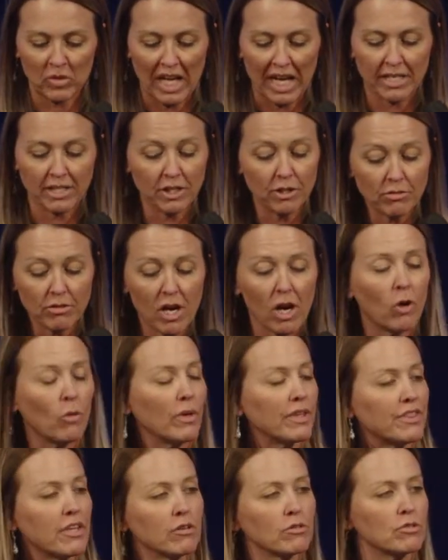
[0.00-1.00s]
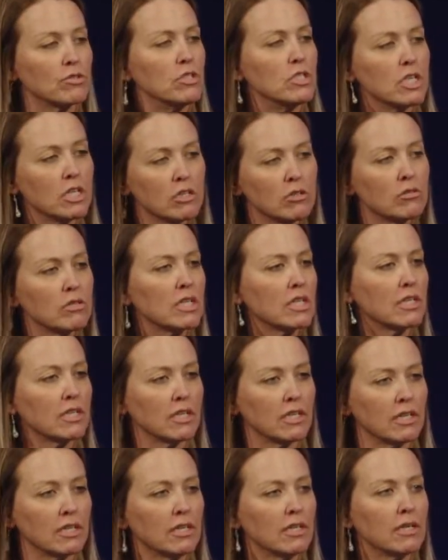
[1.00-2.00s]
And you know what those no
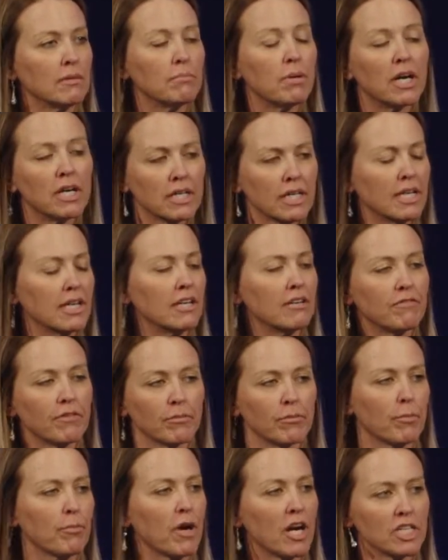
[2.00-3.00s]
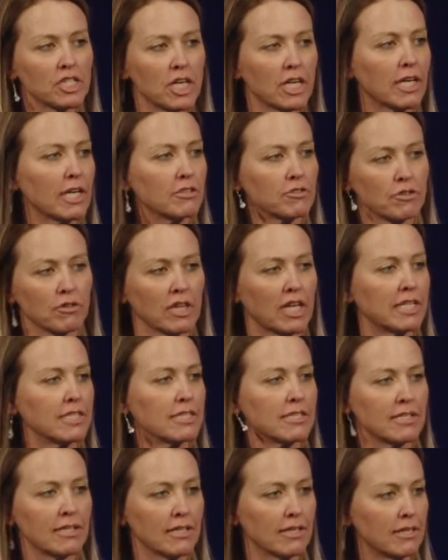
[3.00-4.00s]
good punk kid from the Project
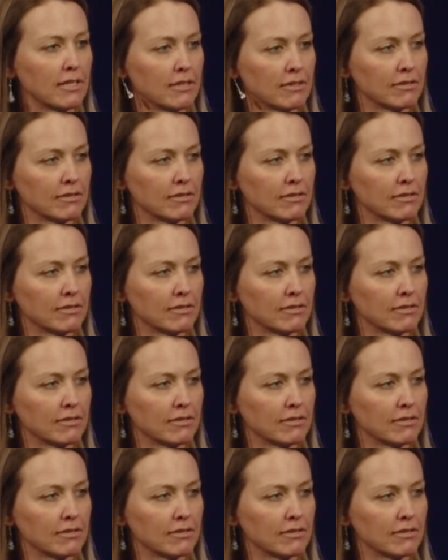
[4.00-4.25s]
Israelites did.